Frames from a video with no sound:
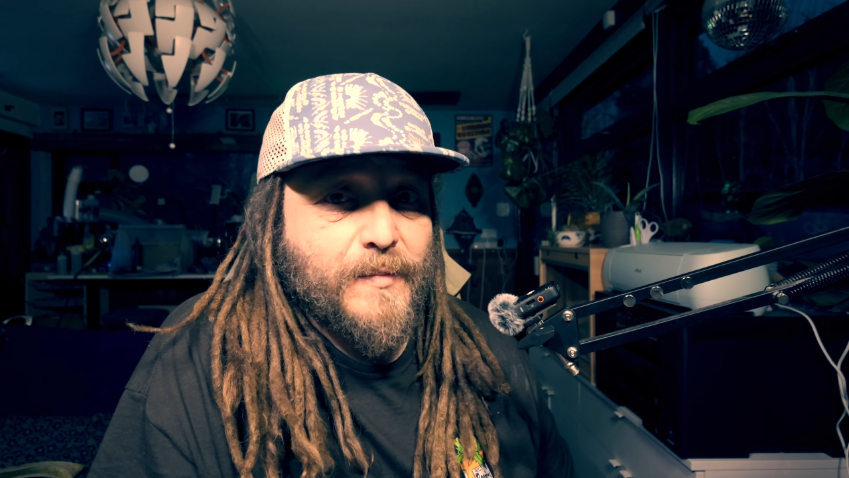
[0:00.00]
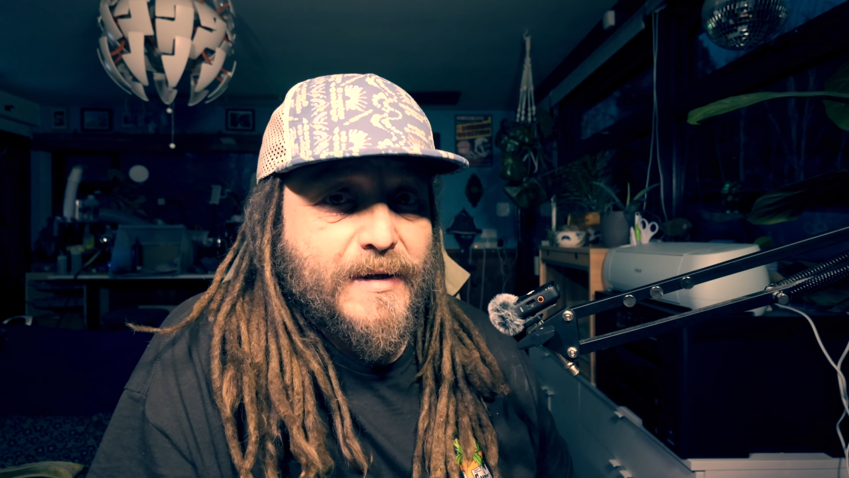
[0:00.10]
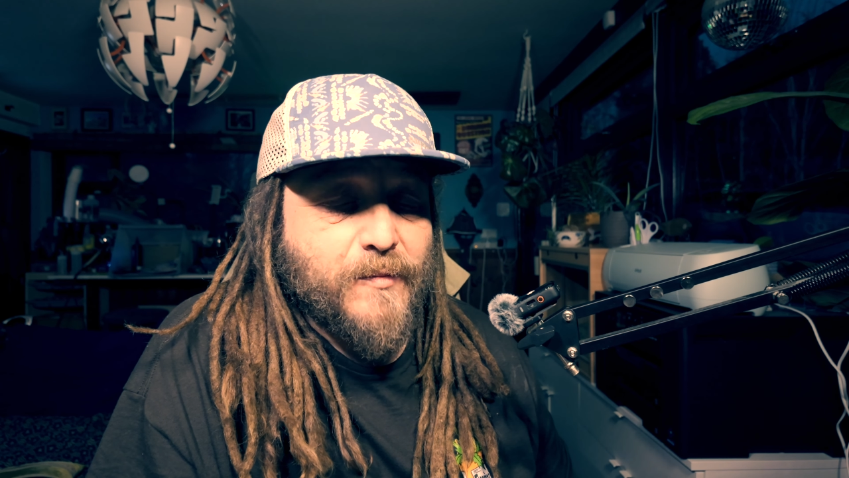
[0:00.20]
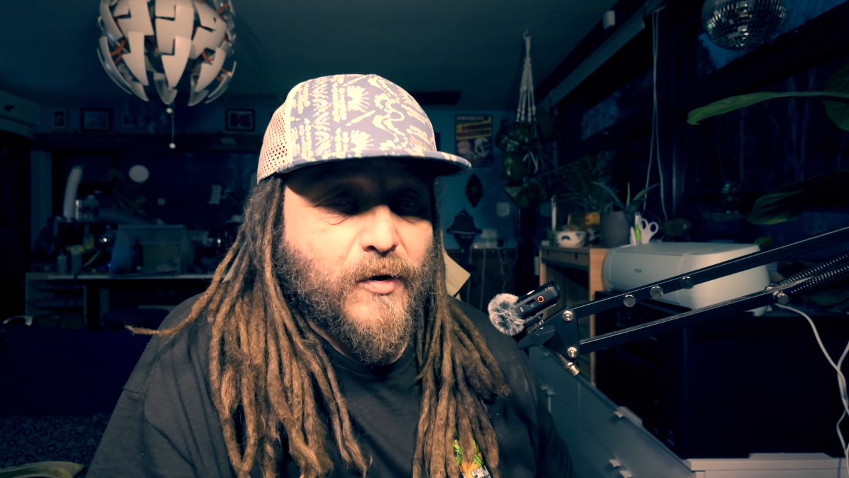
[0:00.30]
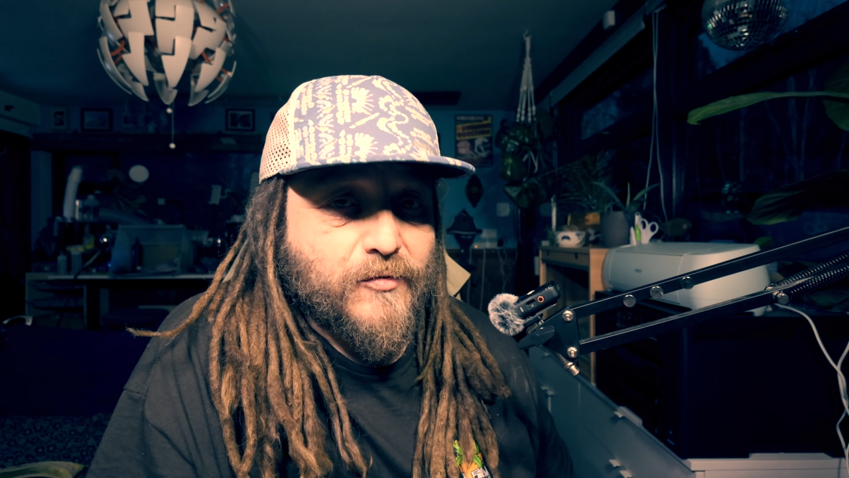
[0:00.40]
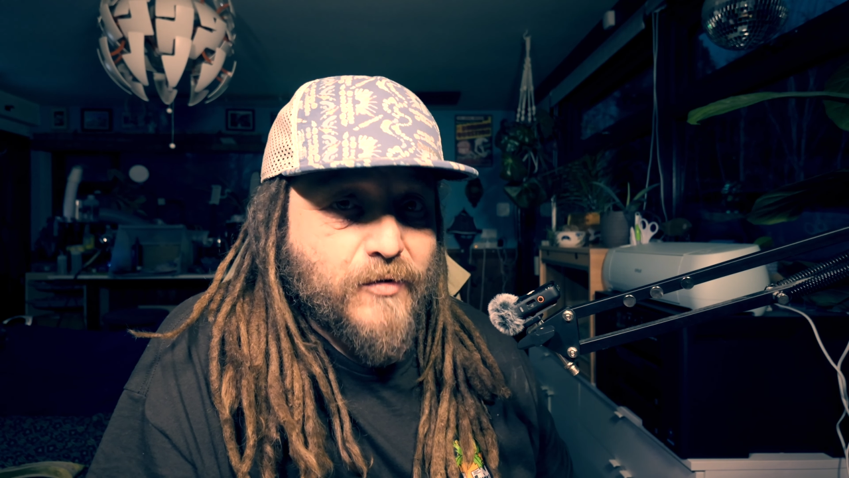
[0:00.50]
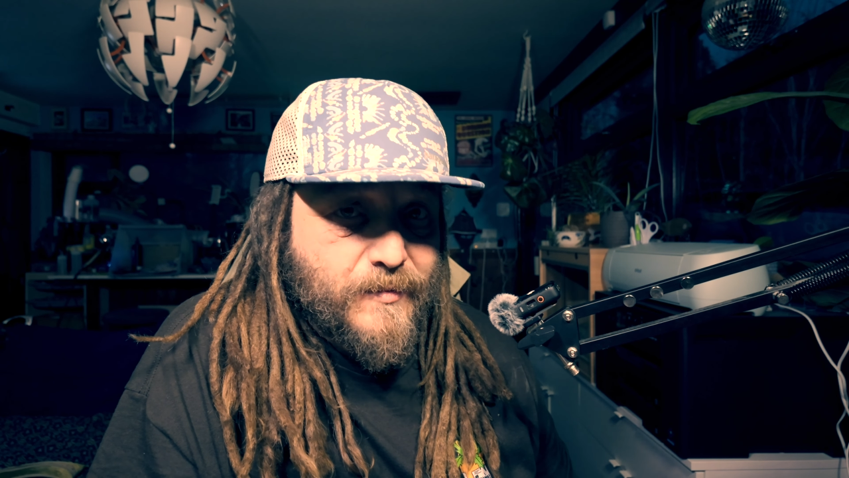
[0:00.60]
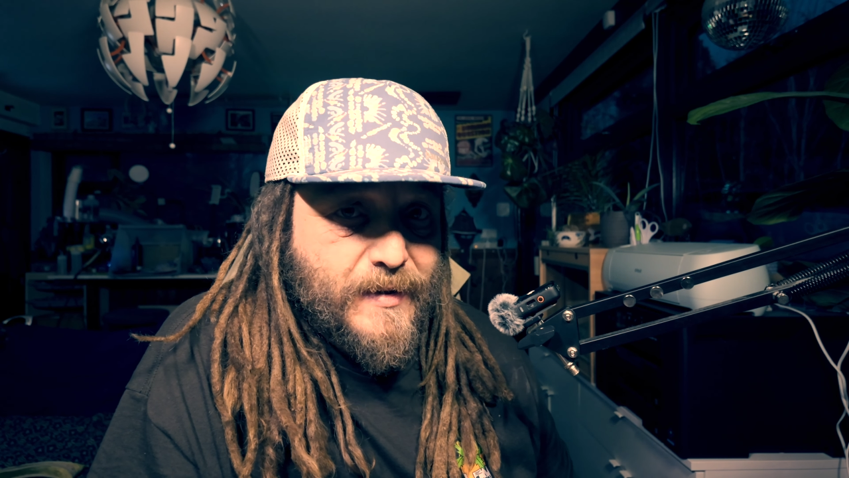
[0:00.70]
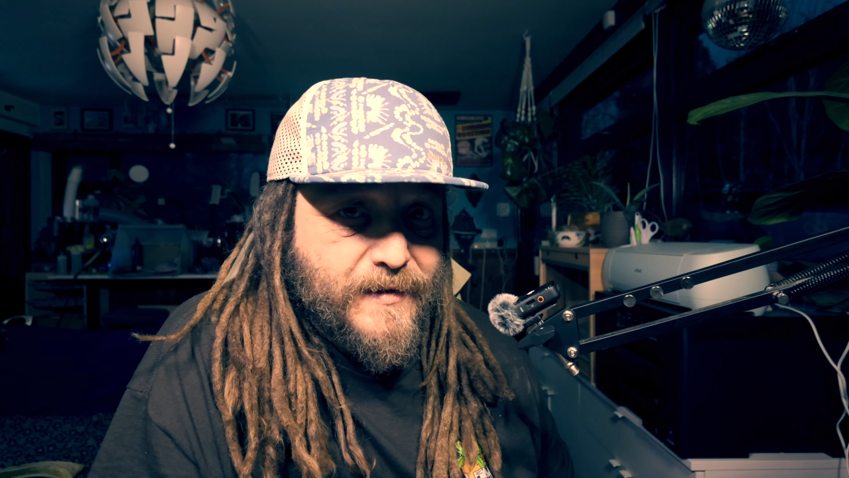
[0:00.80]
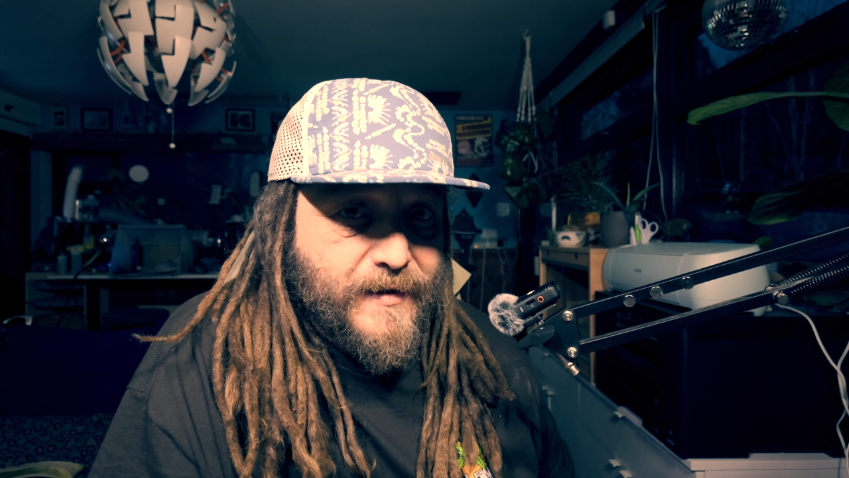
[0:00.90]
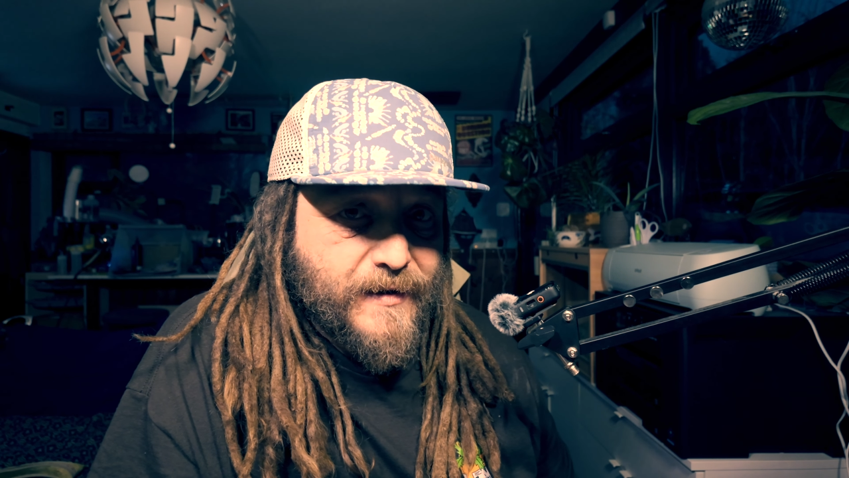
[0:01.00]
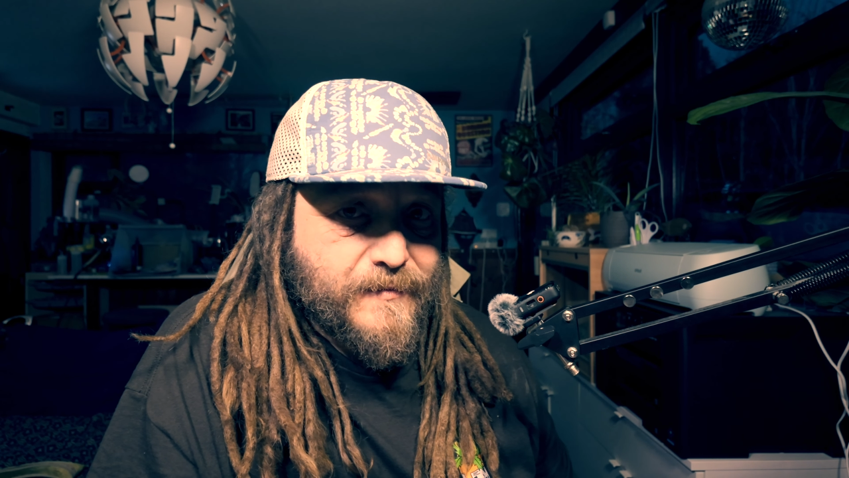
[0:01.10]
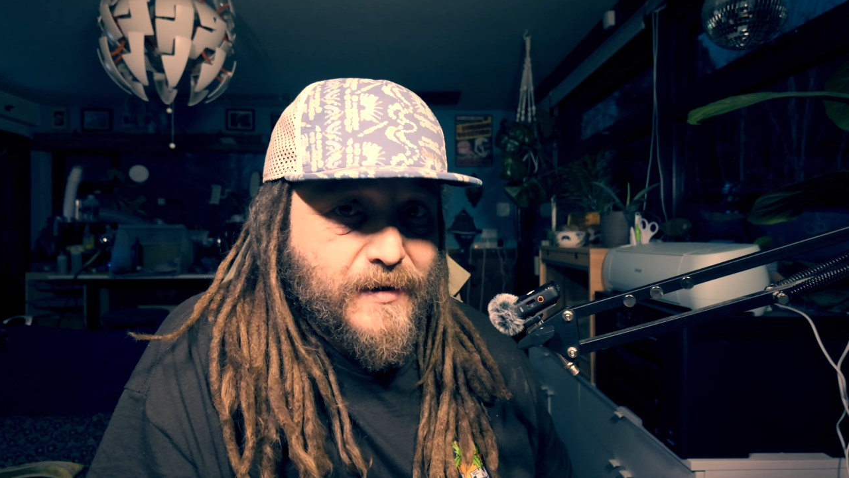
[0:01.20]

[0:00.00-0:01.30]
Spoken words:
bit more rod building.